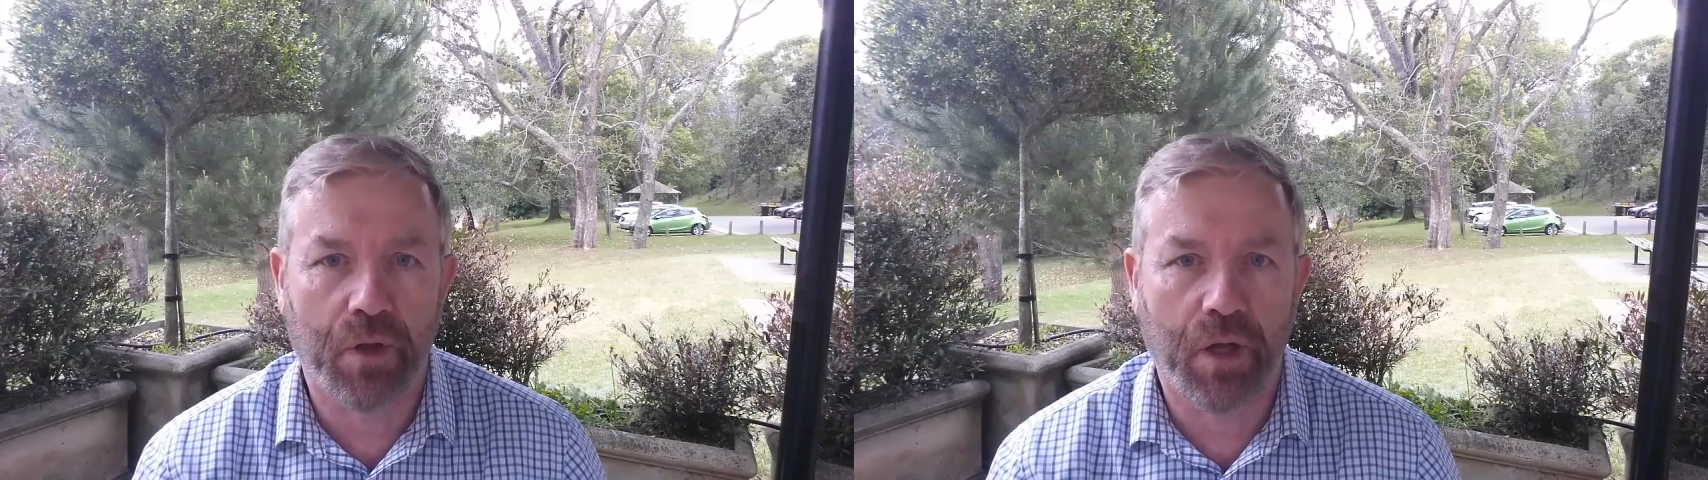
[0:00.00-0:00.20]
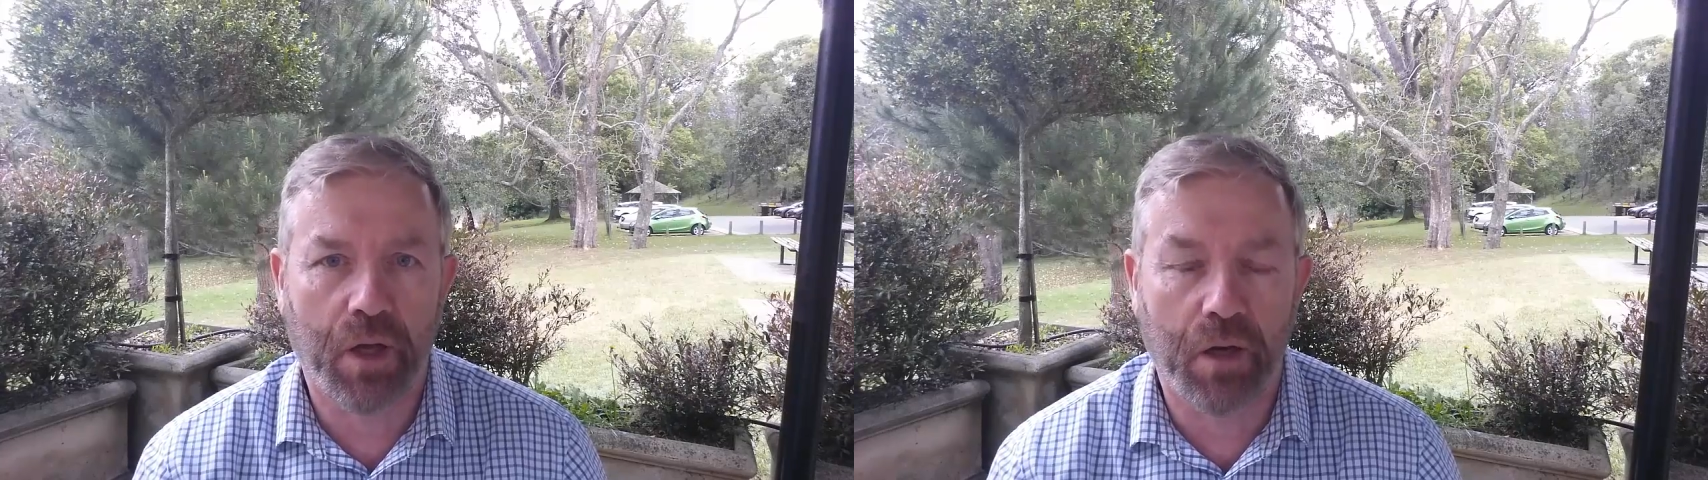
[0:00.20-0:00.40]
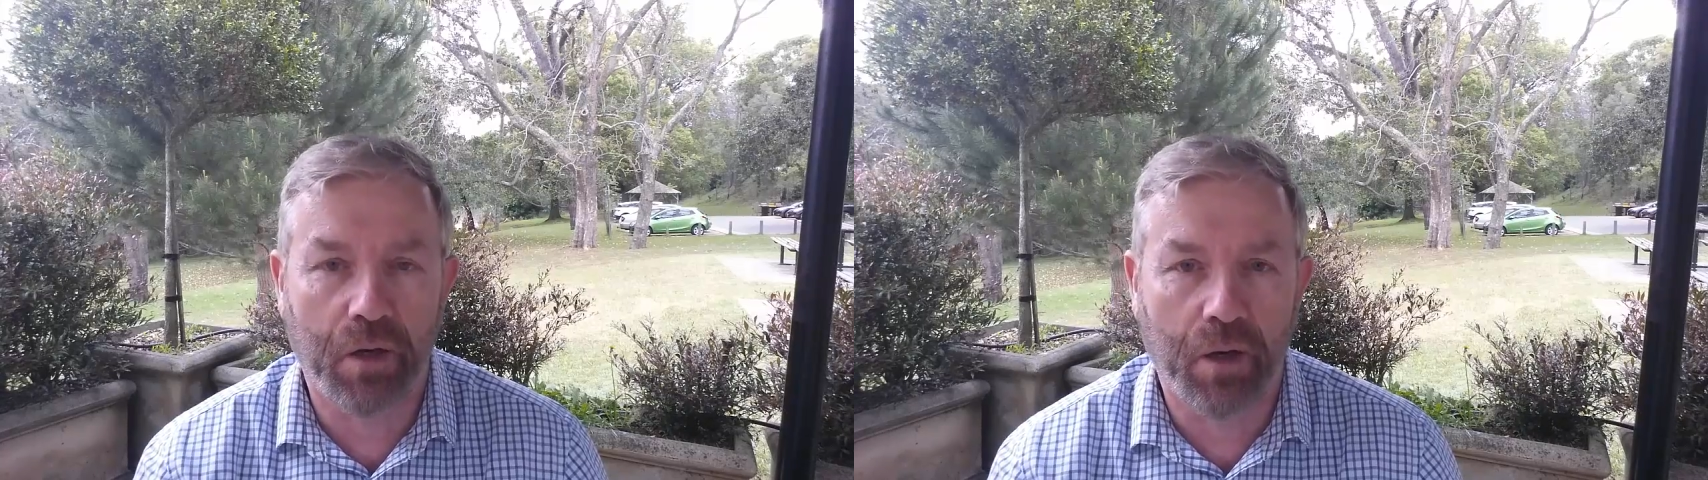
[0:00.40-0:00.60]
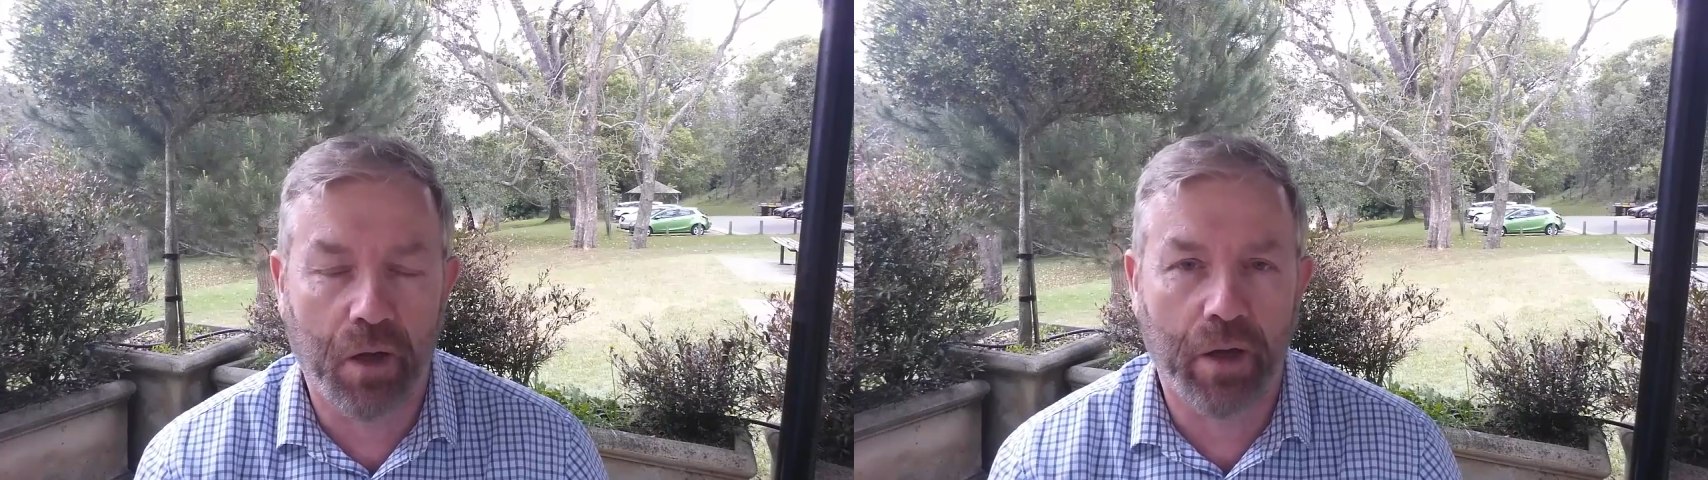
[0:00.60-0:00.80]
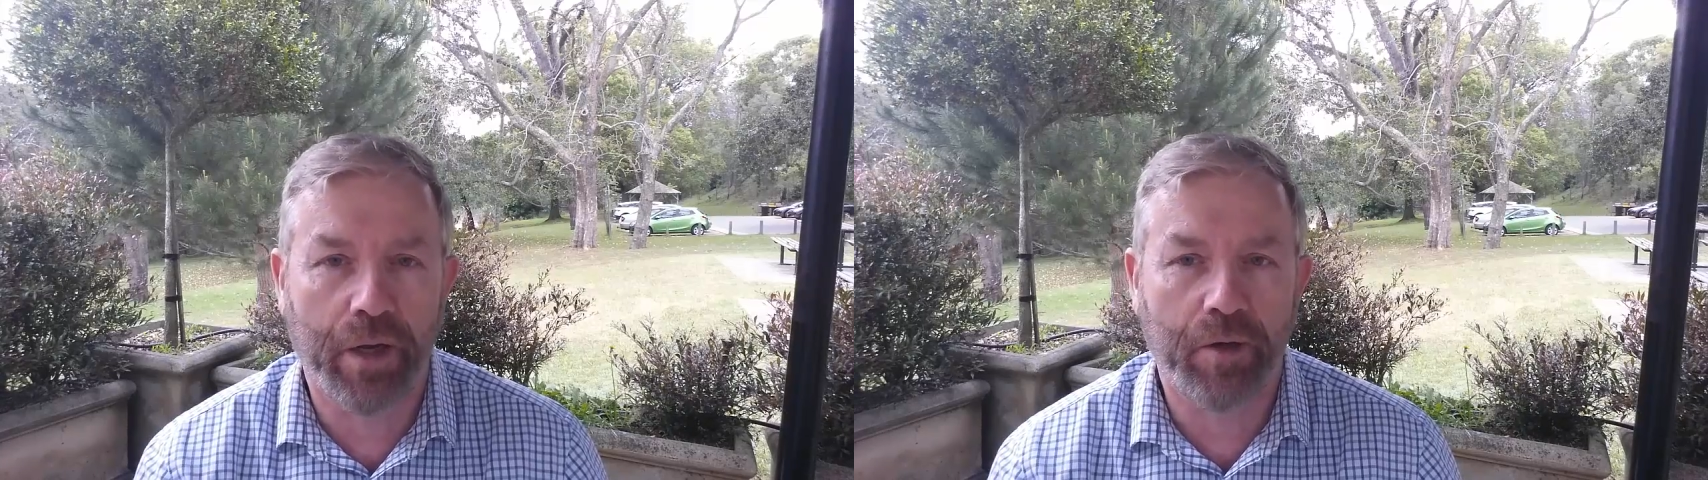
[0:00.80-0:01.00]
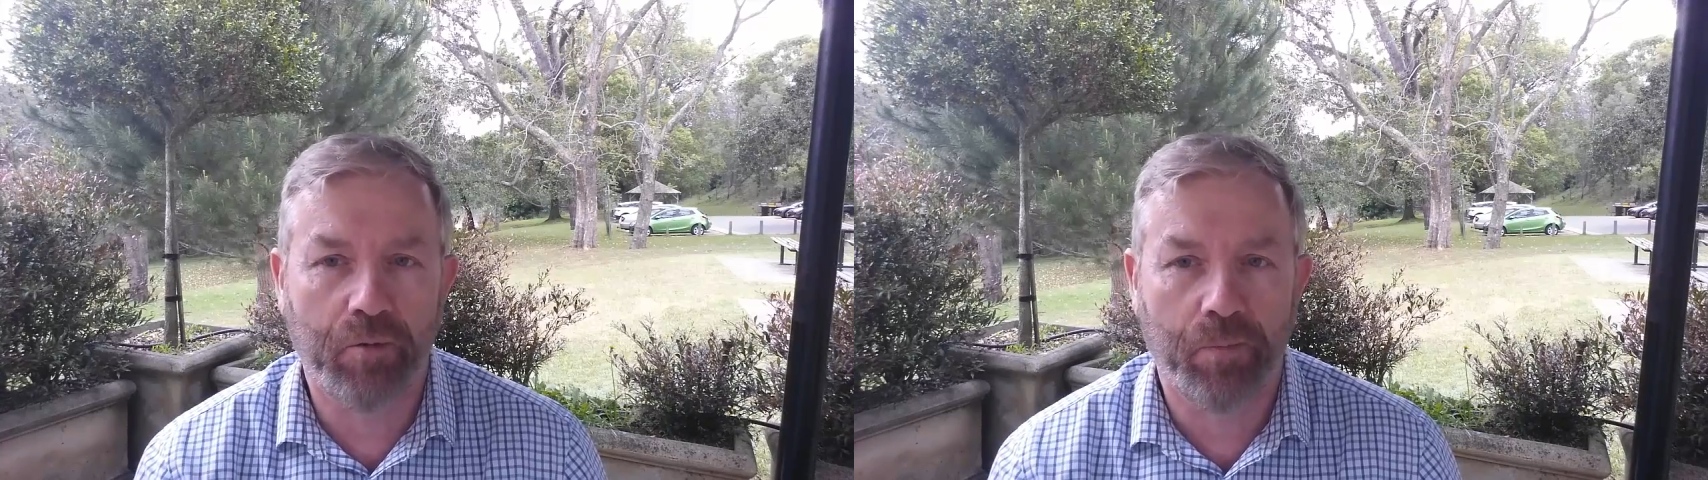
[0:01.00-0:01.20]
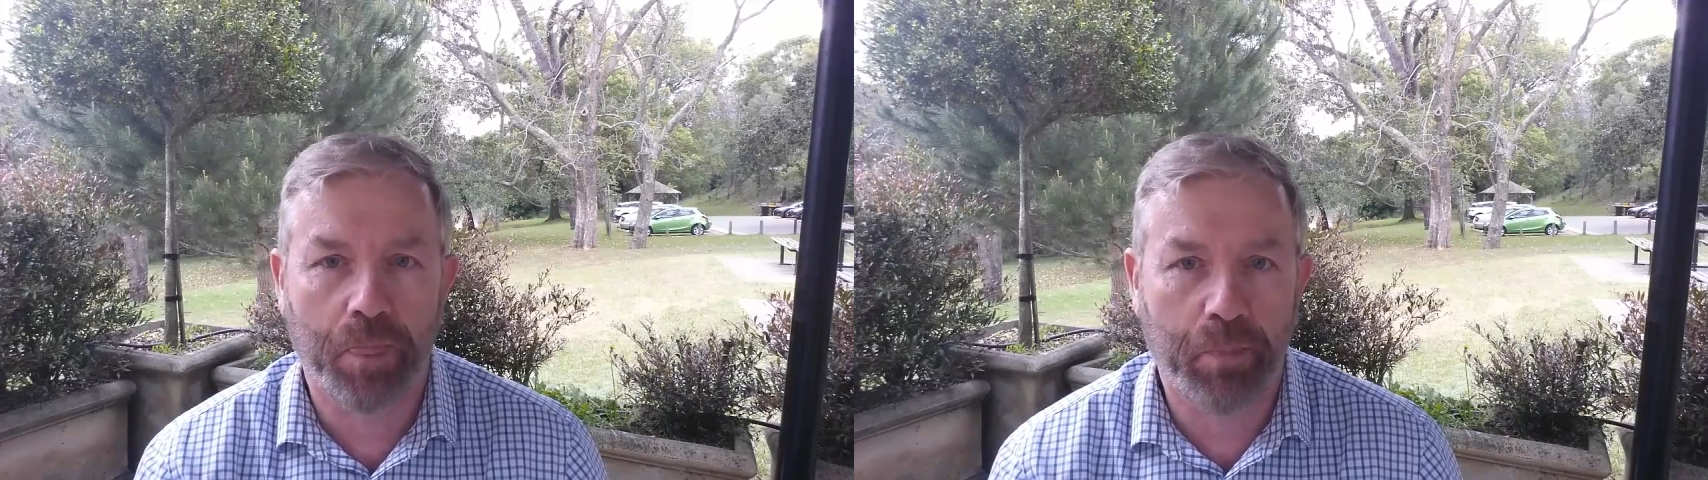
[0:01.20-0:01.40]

their line